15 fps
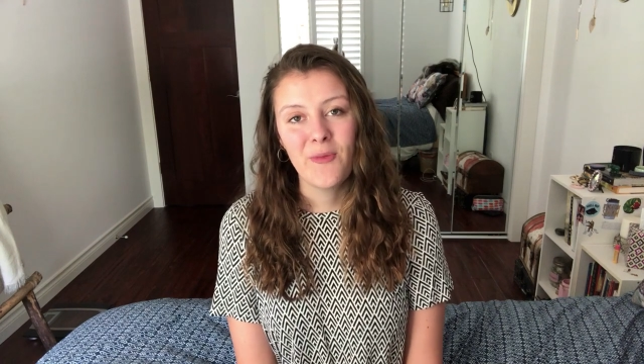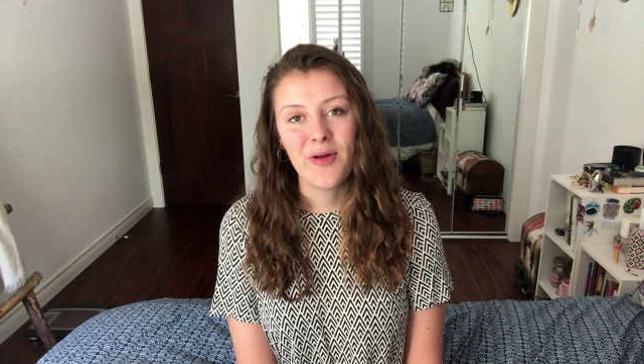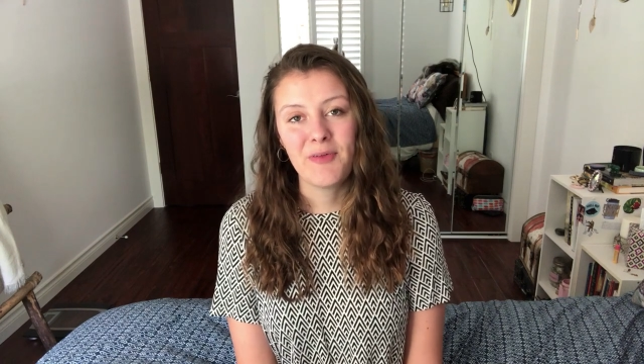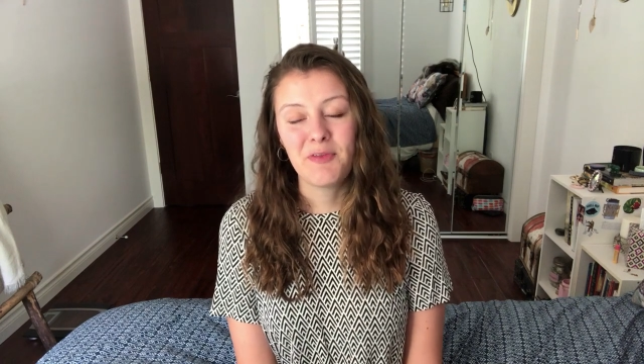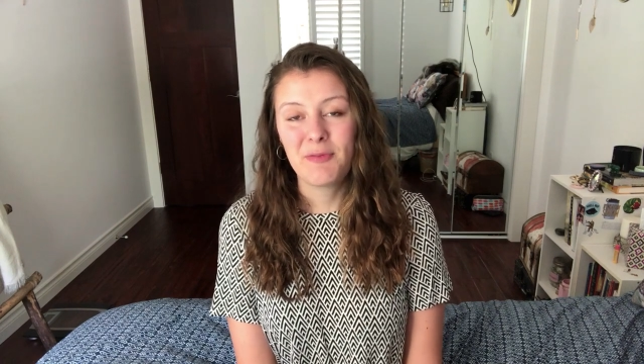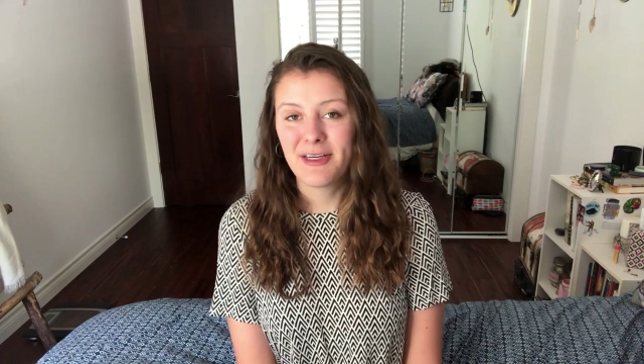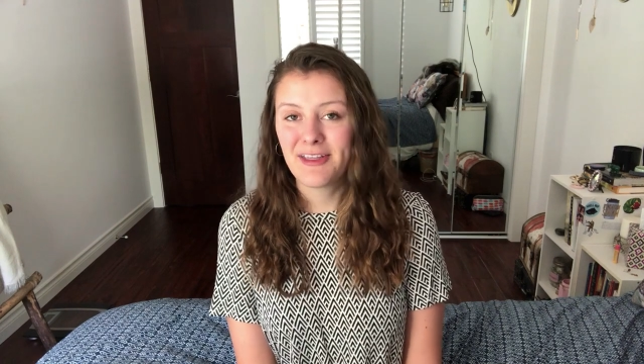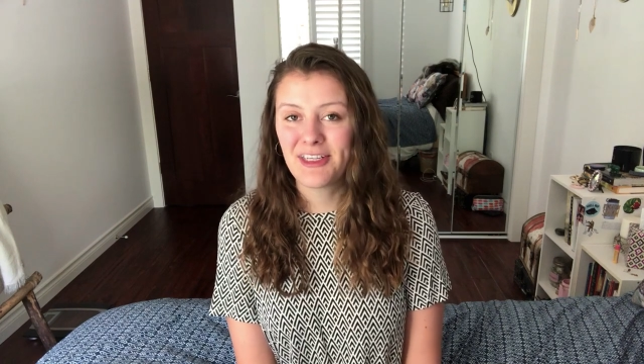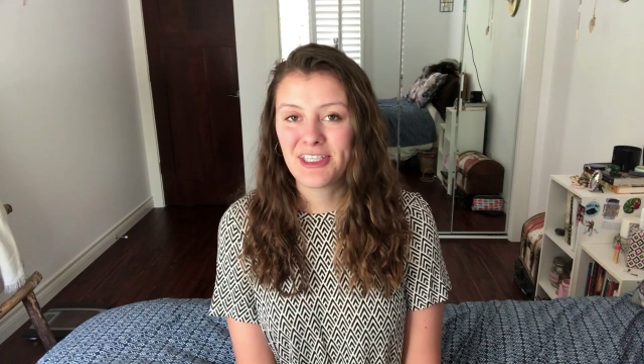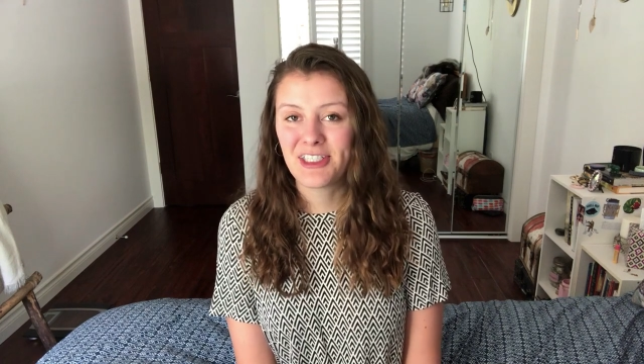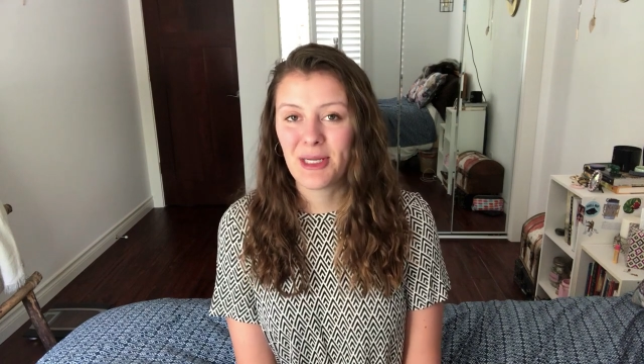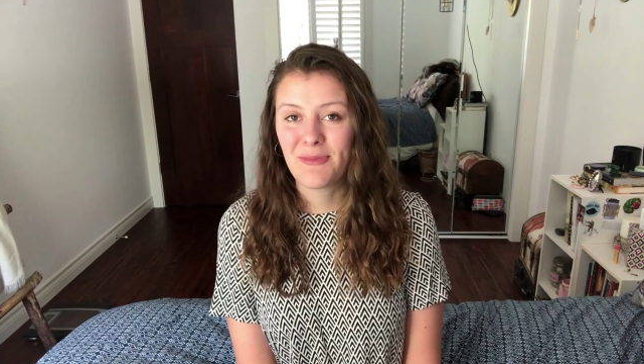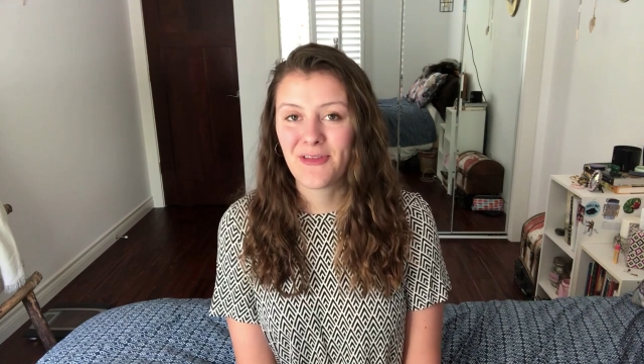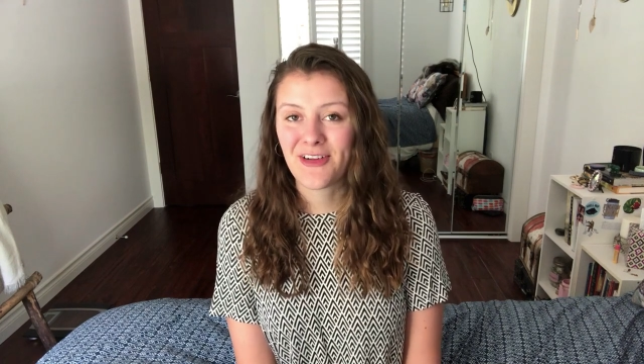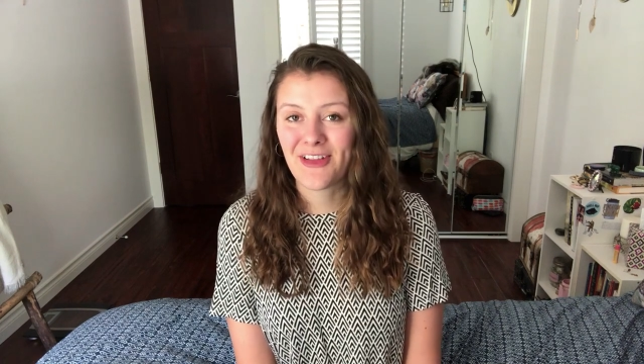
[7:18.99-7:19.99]
when we've been on the
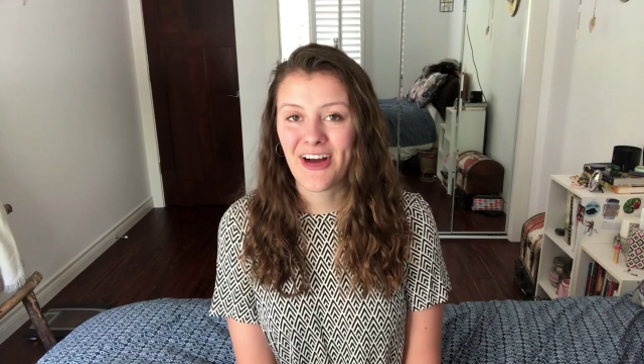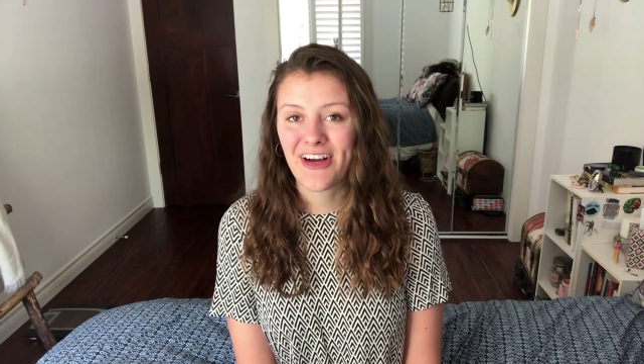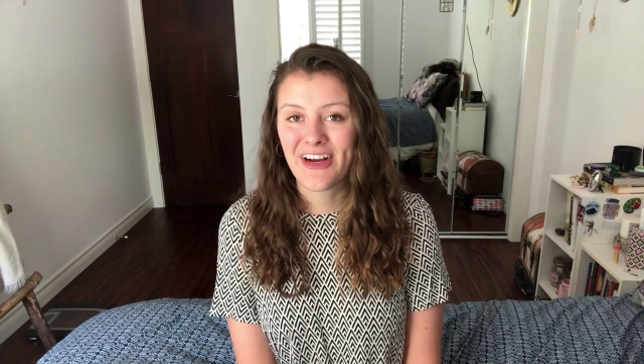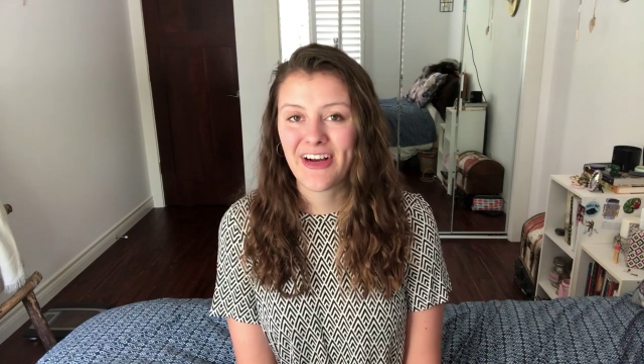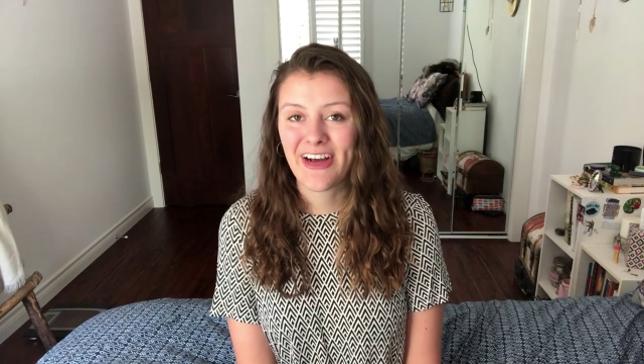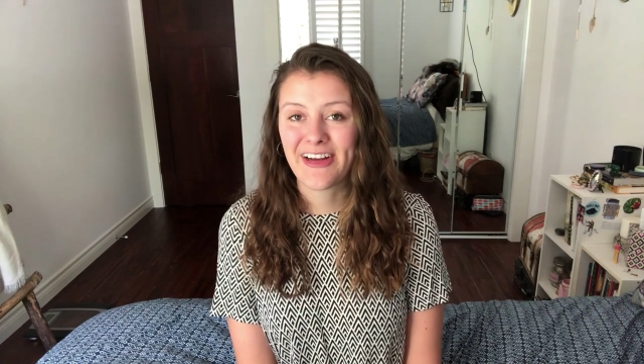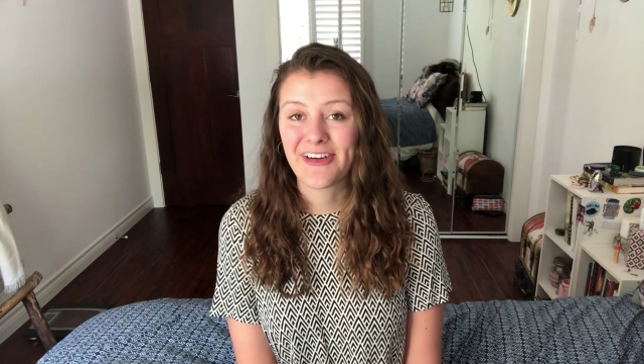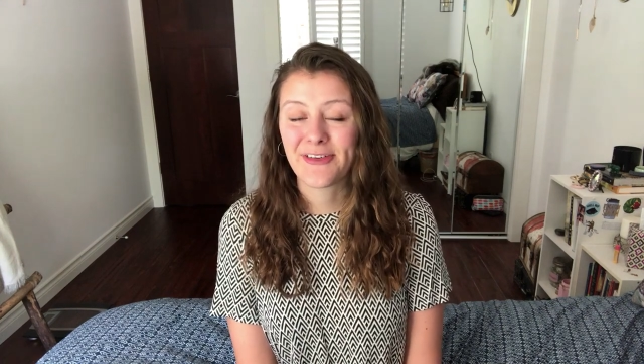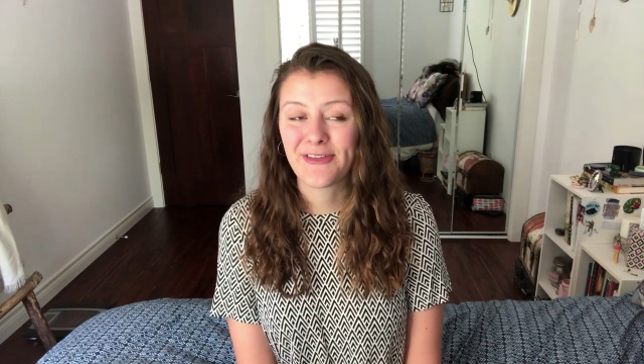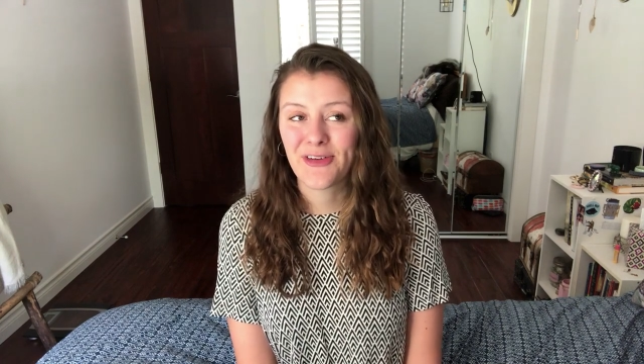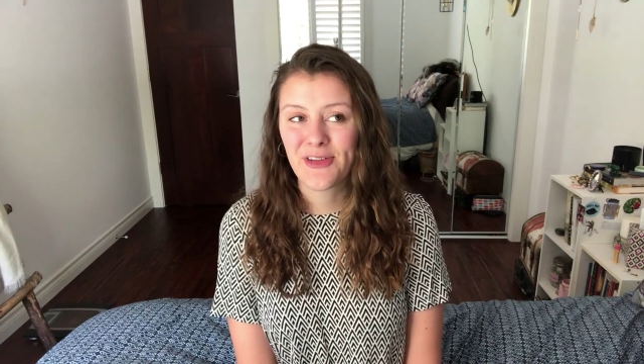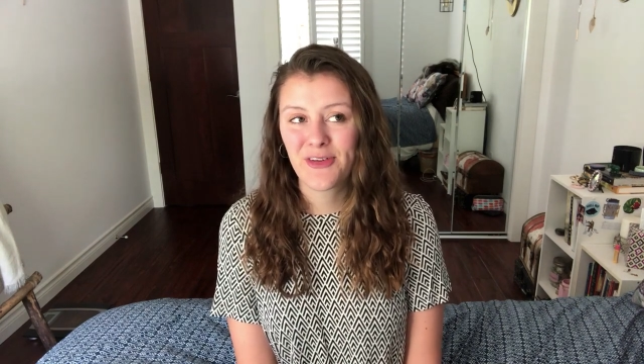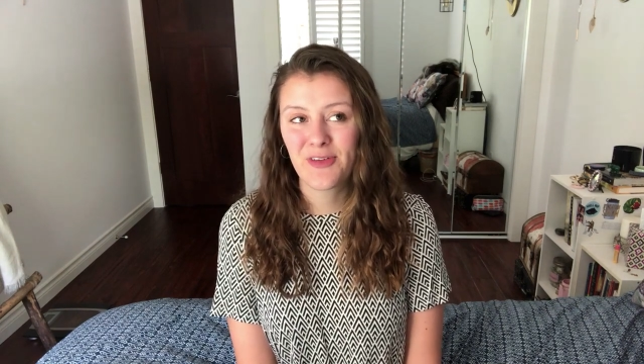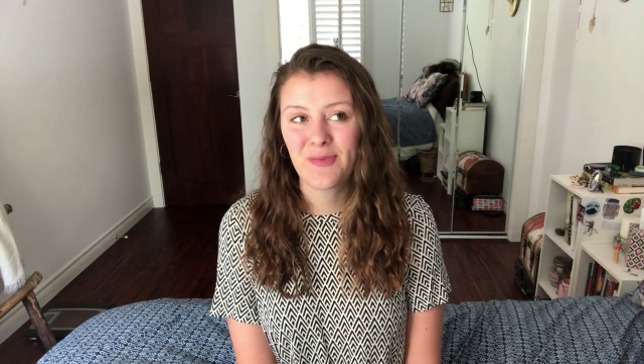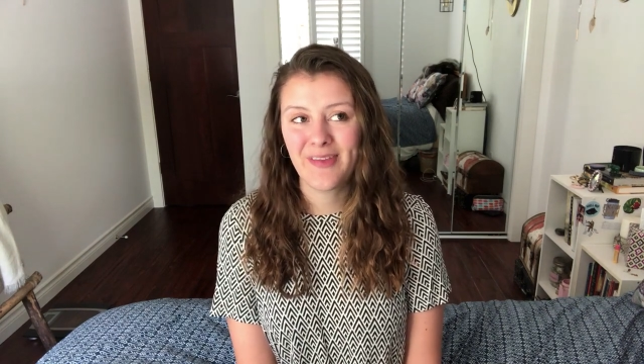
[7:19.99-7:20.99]
ship for longer and are
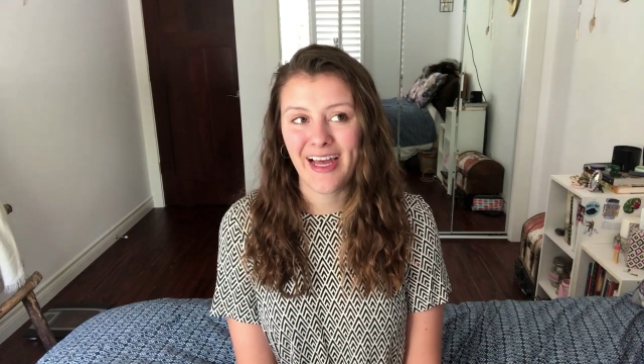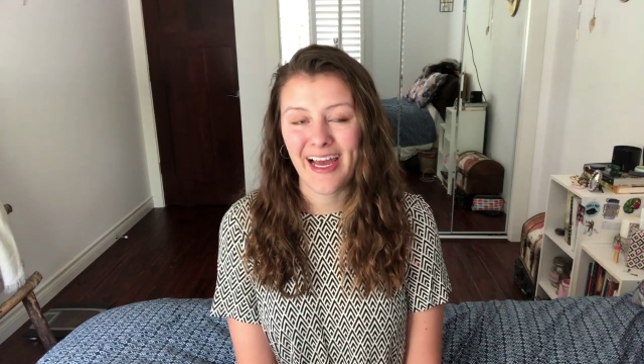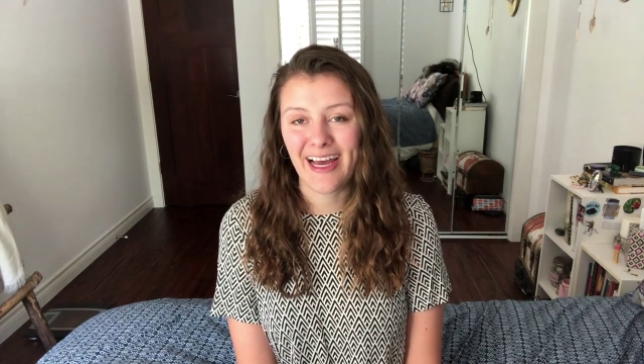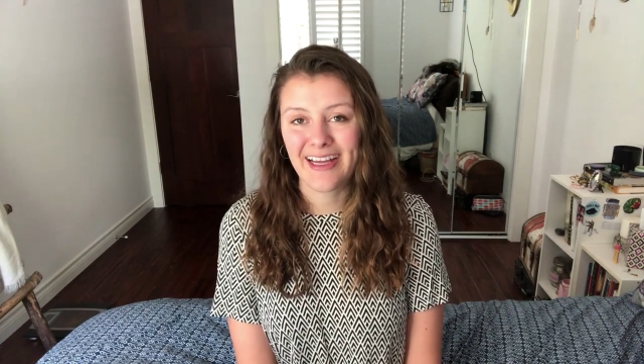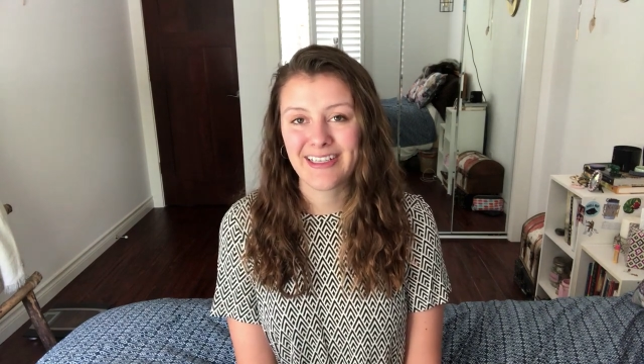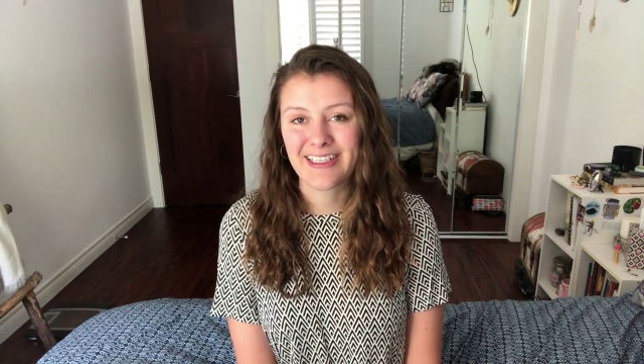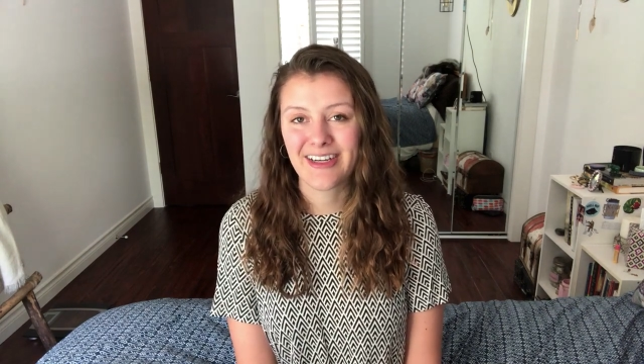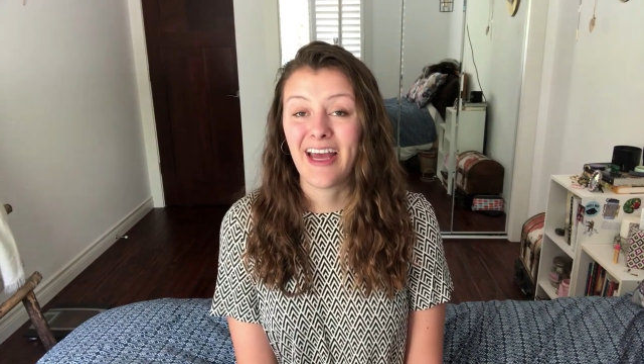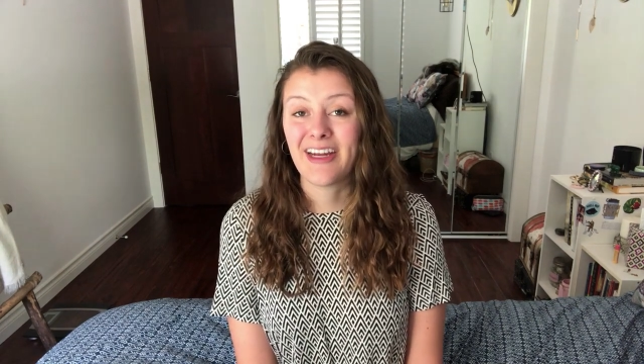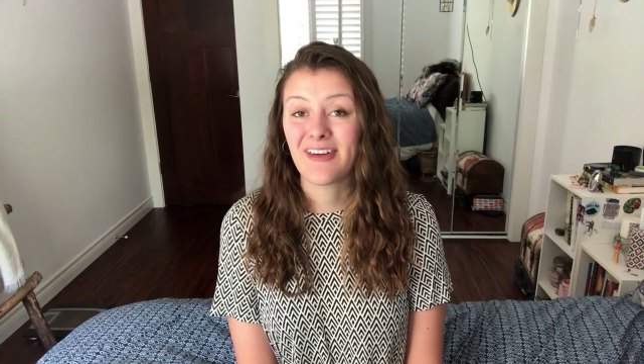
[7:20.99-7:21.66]
further from land